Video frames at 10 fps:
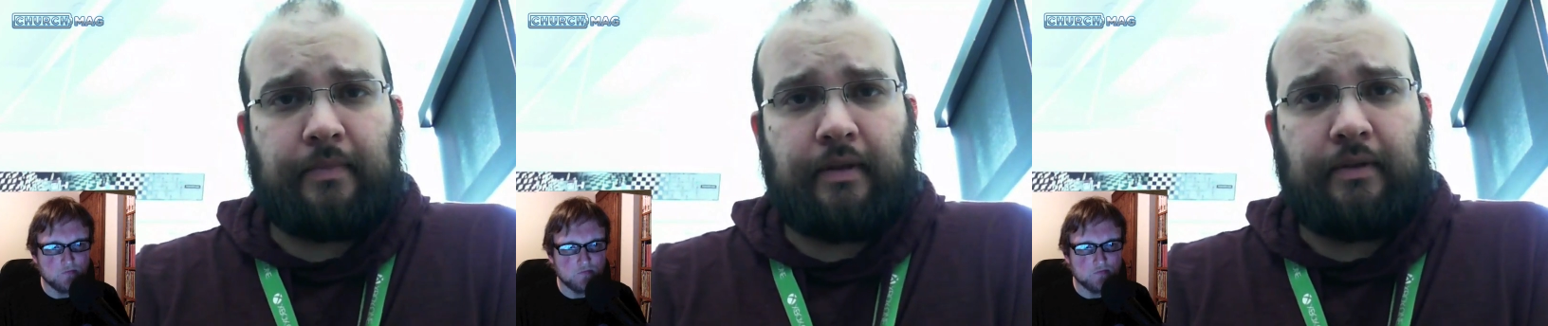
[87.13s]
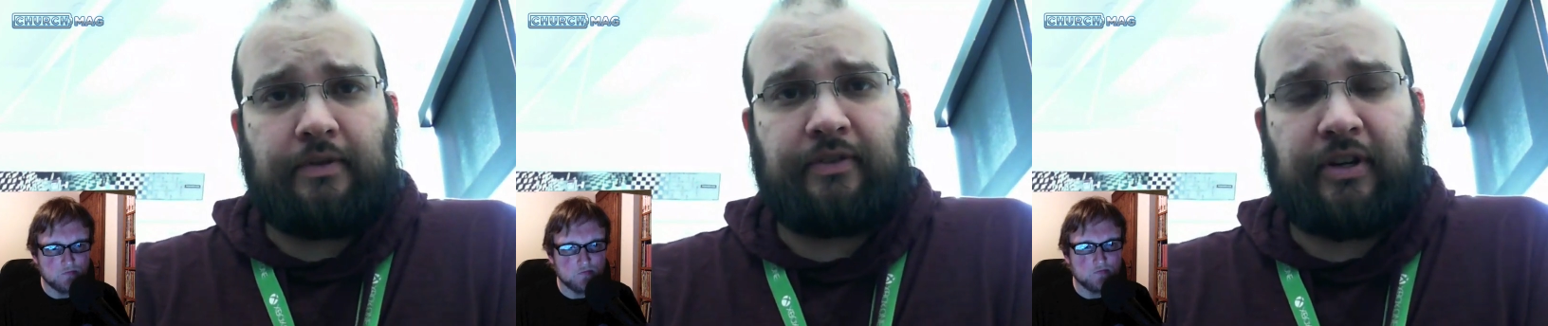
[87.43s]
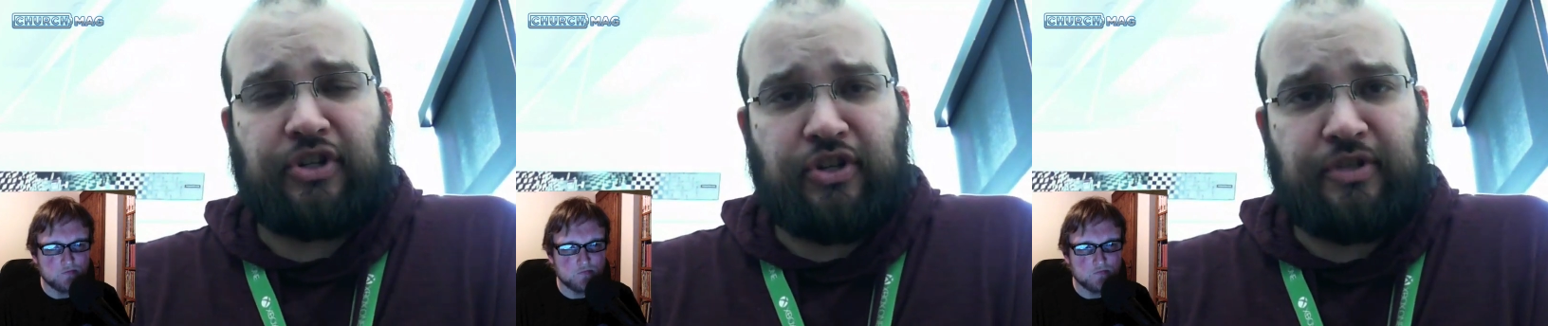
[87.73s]
Speaker 1: which is our
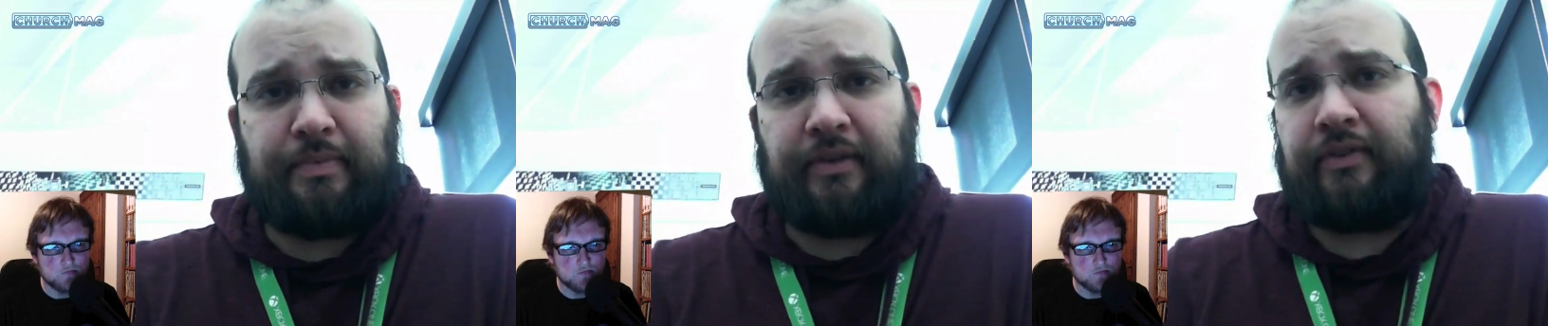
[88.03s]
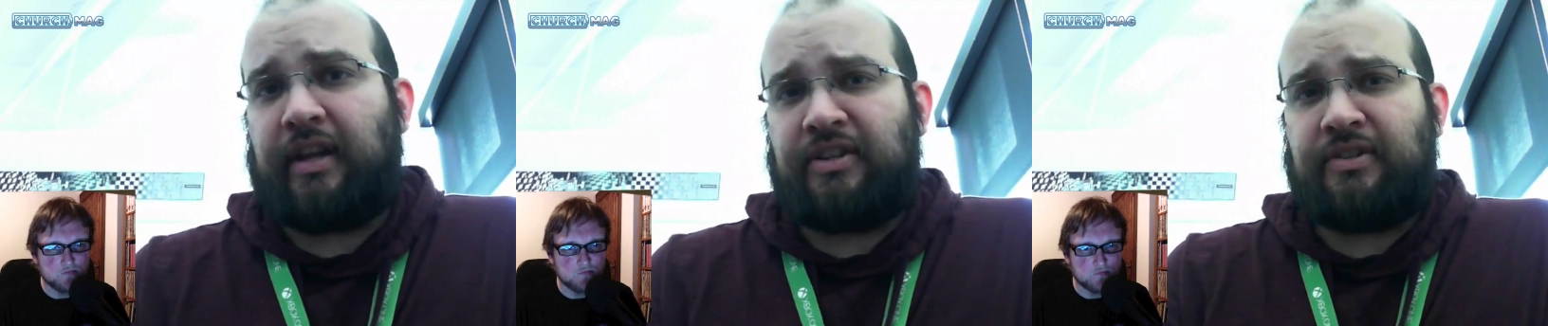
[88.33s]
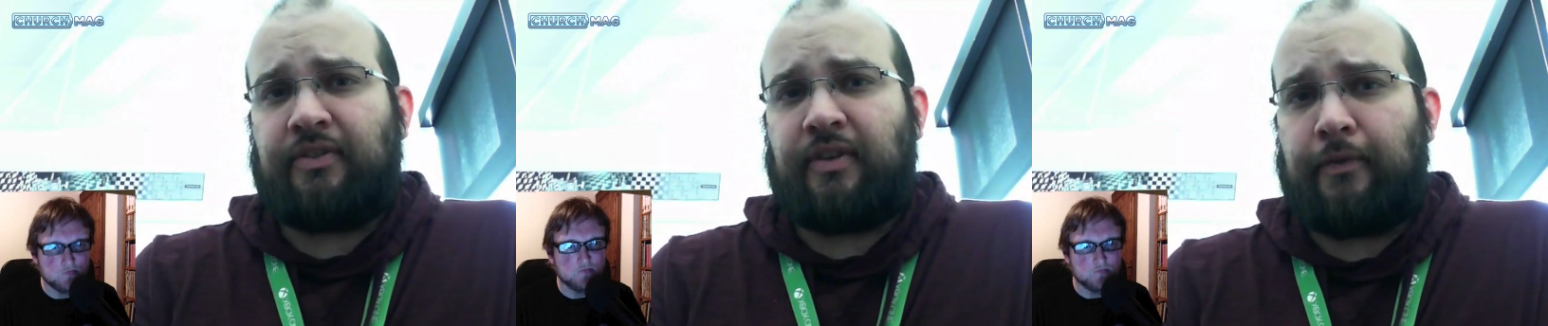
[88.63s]
church presentation
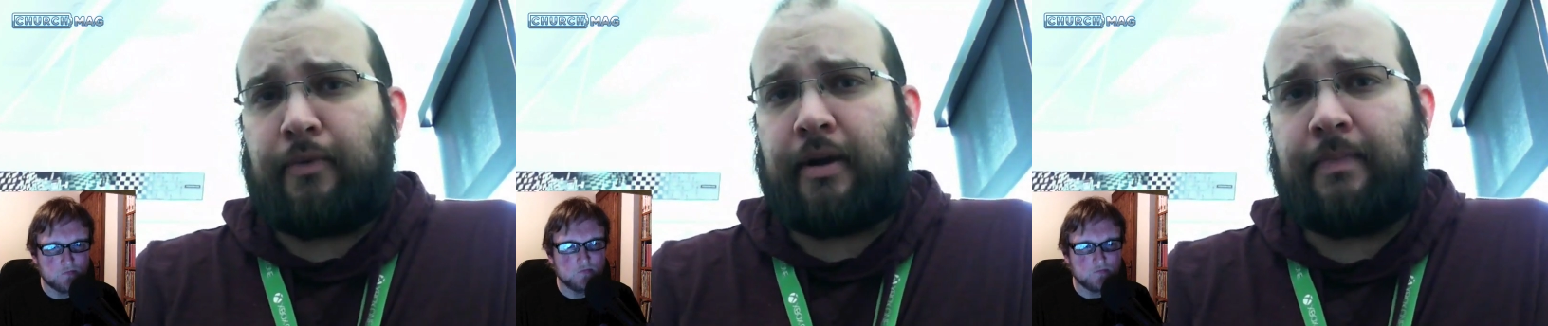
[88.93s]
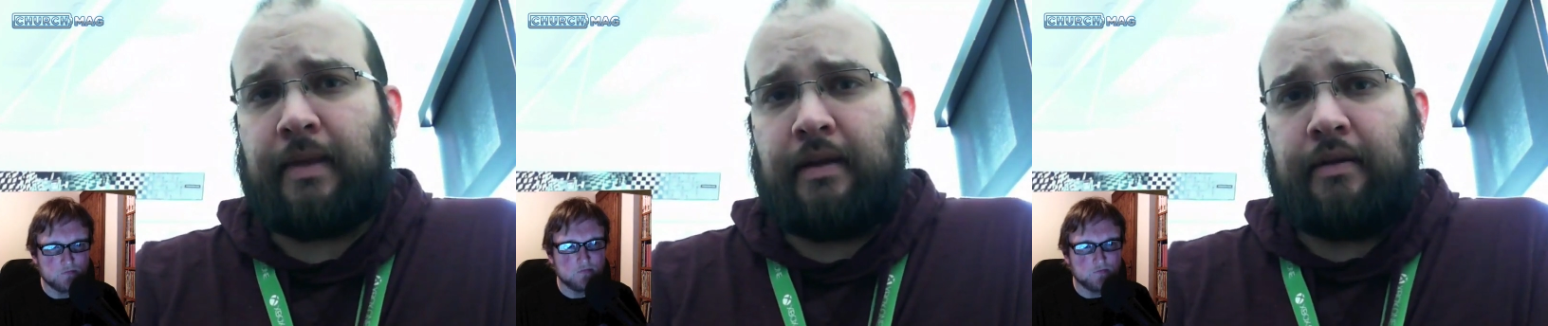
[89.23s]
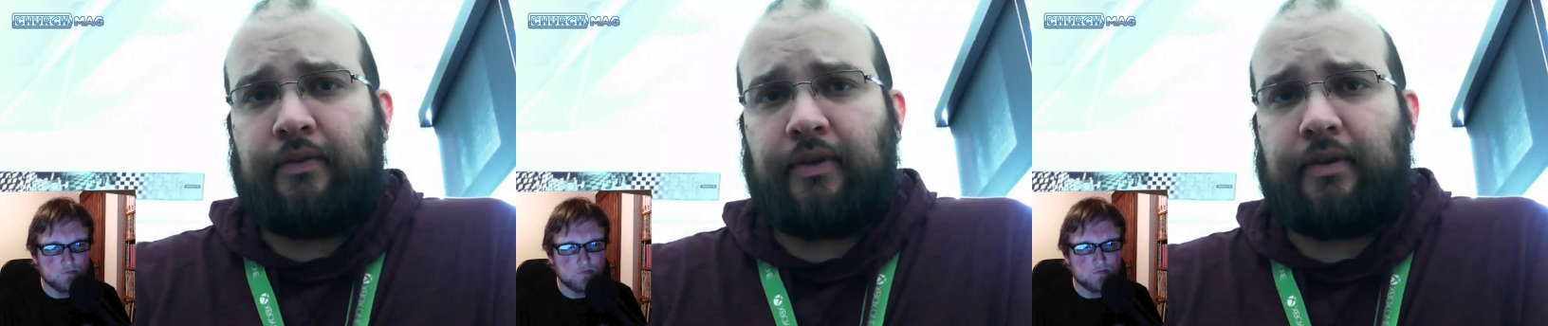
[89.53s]
software.
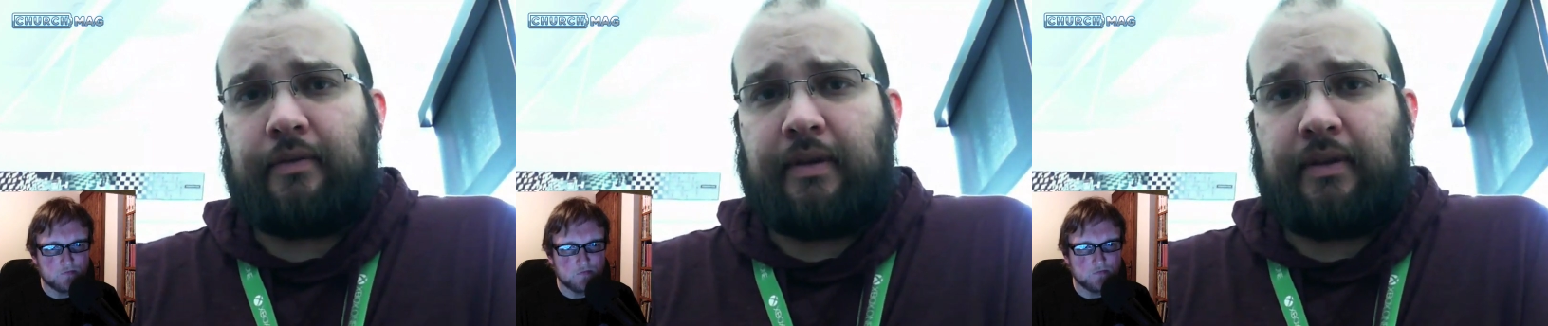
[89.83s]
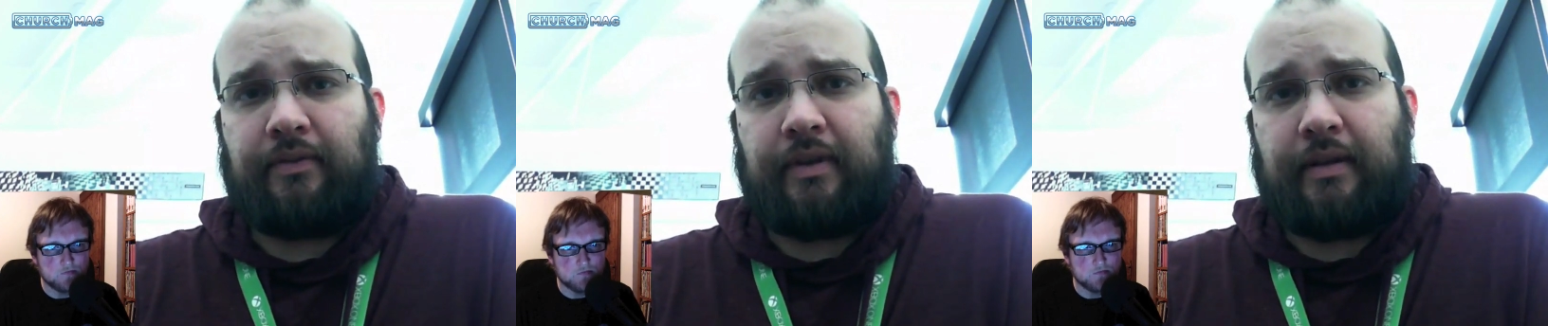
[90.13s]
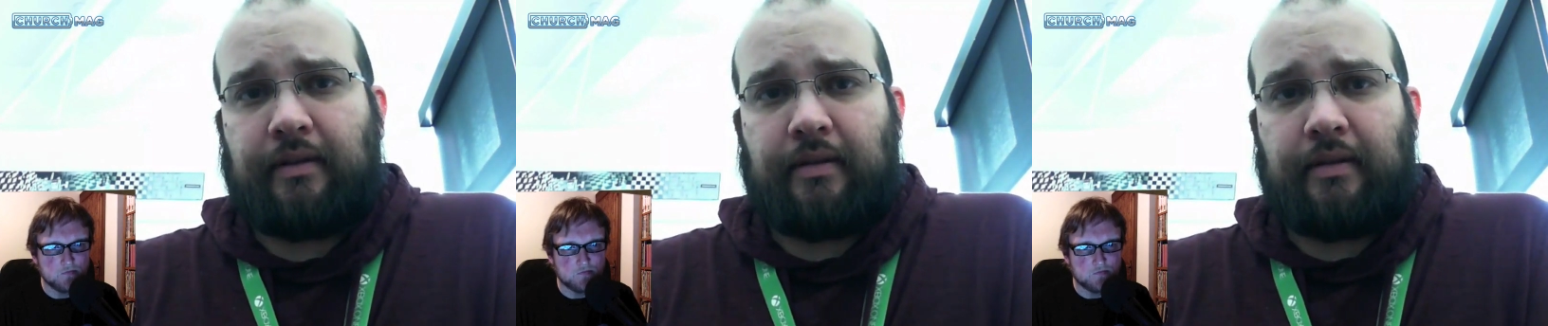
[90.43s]
So it's, uh,